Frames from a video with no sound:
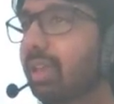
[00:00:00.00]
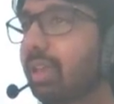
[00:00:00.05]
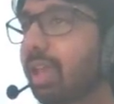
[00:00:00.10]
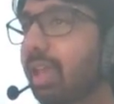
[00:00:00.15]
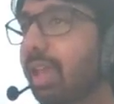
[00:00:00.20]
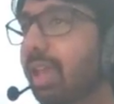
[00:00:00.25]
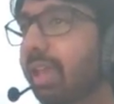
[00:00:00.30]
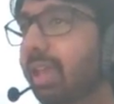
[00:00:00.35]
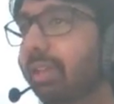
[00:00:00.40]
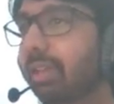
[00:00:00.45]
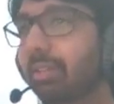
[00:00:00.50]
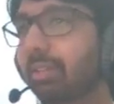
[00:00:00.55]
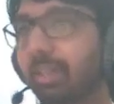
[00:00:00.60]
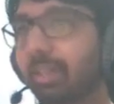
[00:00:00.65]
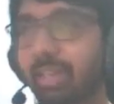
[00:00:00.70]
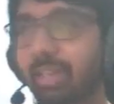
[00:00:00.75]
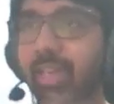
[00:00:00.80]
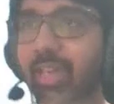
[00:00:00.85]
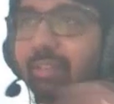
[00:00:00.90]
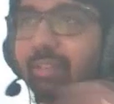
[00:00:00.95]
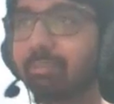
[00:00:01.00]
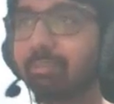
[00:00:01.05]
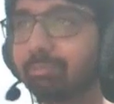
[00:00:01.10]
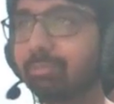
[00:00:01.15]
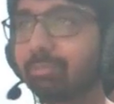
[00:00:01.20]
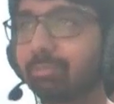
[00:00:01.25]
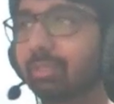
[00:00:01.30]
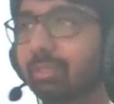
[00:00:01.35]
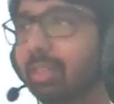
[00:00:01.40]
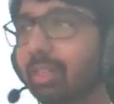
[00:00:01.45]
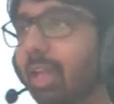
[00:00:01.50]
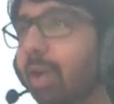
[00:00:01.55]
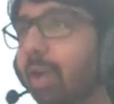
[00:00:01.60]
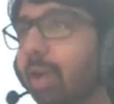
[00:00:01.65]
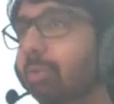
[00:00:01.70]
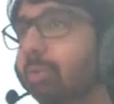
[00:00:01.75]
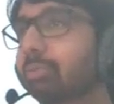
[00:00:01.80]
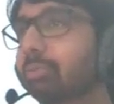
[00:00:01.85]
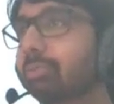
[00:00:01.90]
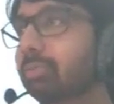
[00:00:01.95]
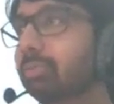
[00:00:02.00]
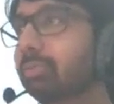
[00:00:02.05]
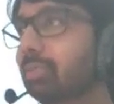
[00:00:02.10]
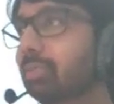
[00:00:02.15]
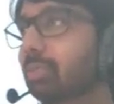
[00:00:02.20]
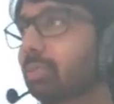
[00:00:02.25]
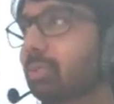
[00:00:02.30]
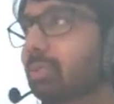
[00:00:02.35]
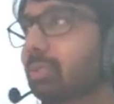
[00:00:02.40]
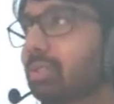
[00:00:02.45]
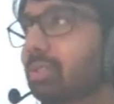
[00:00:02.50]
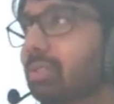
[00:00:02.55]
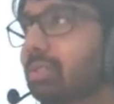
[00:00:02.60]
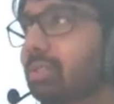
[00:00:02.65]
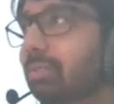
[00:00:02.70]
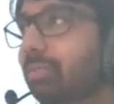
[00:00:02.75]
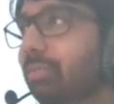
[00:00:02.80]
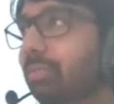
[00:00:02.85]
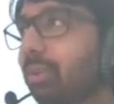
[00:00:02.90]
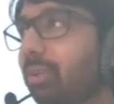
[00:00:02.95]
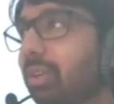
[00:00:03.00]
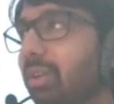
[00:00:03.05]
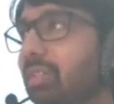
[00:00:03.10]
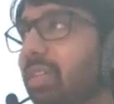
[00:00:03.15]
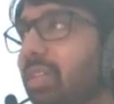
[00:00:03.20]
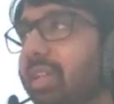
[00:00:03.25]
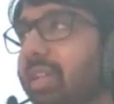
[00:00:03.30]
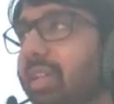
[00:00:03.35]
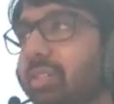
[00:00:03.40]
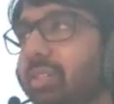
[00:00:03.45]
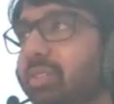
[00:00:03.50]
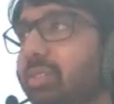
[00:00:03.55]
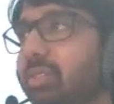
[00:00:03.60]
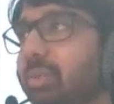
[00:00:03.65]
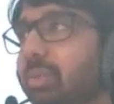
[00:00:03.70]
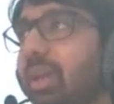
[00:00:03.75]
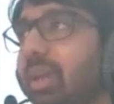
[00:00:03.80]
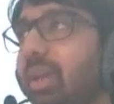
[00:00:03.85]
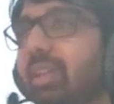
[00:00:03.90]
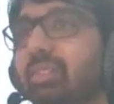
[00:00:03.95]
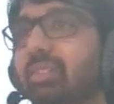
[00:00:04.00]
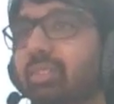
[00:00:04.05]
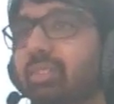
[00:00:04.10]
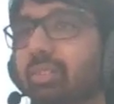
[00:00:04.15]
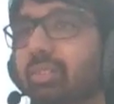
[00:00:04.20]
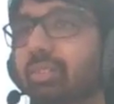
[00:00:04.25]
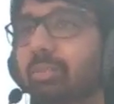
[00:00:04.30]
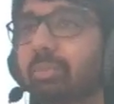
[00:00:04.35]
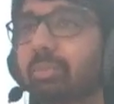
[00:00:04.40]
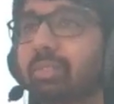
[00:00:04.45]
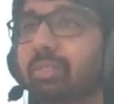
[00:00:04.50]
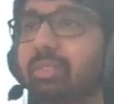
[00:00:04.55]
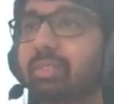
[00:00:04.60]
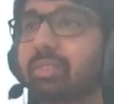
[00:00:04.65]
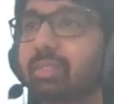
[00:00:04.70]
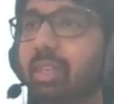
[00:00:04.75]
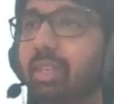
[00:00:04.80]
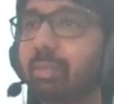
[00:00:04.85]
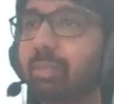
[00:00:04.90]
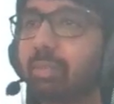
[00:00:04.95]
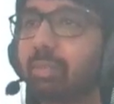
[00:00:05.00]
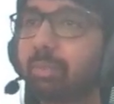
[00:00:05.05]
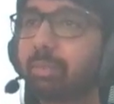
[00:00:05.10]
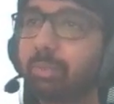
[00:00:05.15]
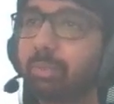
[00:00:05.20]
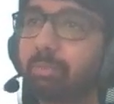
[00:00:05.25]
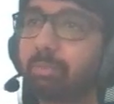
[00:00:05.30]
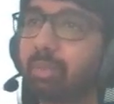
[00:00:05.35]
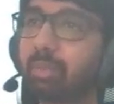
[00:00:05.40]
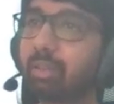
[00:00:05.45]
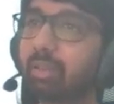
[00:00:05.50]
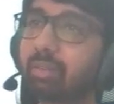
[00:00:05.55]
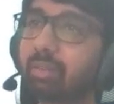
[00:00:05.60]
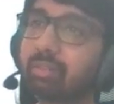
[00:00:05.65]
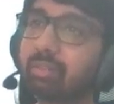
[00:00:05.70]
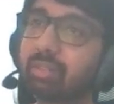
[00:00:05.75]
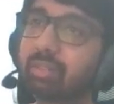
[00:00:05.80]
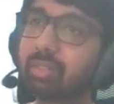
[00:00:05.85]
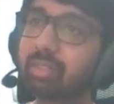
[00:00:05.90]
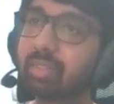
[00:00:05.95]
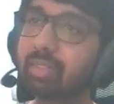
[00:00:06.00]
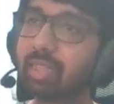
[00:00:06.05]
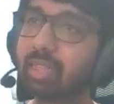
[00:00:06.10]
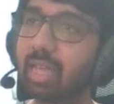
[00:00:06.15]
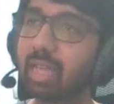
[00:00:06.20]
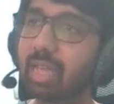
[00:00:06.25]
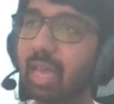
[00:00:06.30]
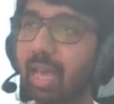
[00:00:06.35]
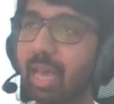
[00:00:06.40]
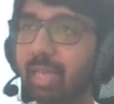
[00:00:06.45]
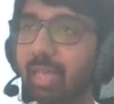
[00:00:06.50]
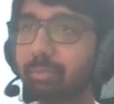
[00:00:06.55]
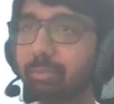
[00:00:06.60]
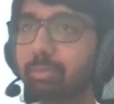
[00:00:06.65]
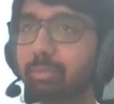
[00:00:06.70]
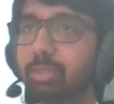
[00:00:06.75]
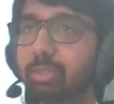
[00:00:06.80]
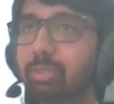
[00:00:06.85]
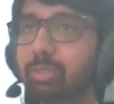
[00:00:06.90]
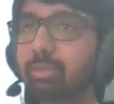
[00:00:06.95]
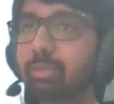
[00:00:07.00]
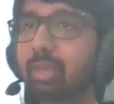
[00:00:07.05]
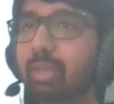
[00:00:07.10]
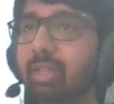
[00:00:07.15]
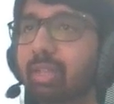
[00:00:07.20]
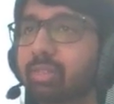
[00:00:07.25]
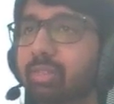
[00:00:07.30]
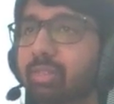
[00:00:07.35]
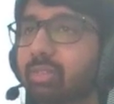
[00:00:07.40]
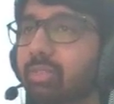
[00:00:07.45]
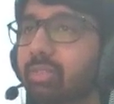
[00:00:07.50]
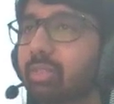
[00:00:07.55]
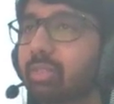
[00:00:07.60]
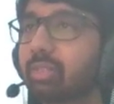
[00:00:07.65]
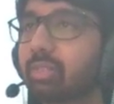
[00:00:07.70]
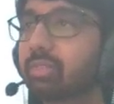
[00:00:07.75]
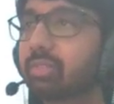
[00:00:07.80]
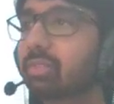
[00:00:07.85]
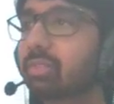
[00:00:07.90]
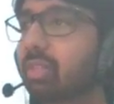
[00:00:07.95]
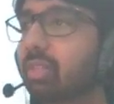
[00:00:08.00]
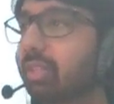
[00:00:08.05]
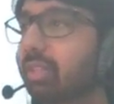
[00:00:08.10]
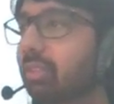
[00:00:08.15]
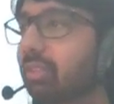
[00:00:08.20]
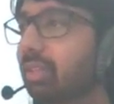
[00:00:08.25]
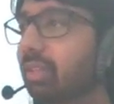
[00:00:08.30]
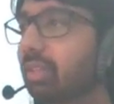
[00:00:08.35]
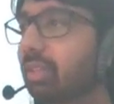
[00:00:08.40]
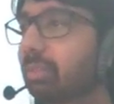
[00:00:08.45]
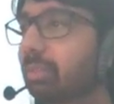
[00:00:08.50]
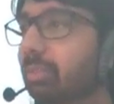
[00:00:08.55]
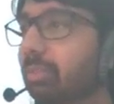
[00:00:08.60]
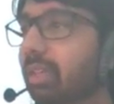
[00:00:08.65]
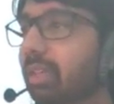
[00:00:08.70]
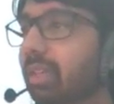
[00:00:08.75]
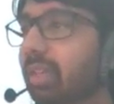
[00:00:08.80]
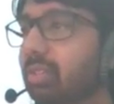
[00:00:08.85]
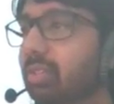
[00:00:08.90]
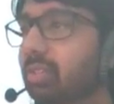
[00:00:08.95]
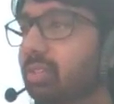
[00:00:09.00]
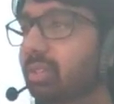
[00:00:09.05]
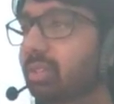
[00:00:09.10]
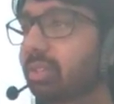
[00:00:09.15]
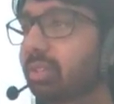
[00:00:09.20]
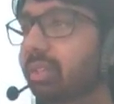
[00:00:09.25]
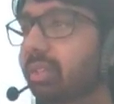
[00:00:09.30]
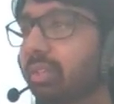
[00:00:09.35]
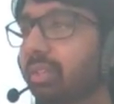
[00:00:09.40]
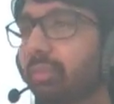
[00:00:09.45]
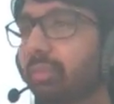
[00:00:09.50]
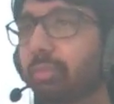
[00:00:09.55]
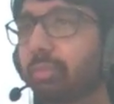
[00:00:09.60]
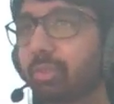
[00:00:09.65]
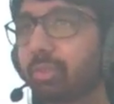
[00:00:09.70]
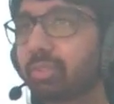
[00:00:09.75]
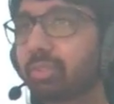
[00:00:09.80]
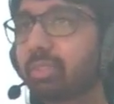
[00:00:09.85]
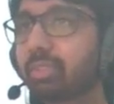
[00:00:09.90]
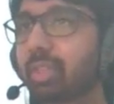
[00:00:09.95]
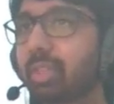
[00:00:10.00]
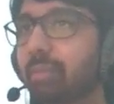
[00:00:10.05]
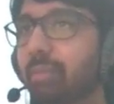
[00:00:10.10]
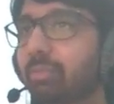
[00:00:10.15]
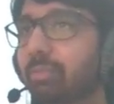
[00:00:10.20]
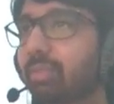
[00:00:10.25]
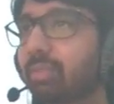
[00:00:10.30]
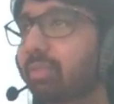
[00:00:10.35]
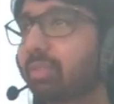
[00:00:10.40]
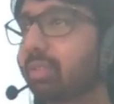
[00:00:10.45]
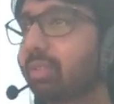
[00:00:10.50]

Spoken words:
And again, now the students have got a chance to answer, but this time let me pick Albert to answer this, and then let me answer in the first attempt.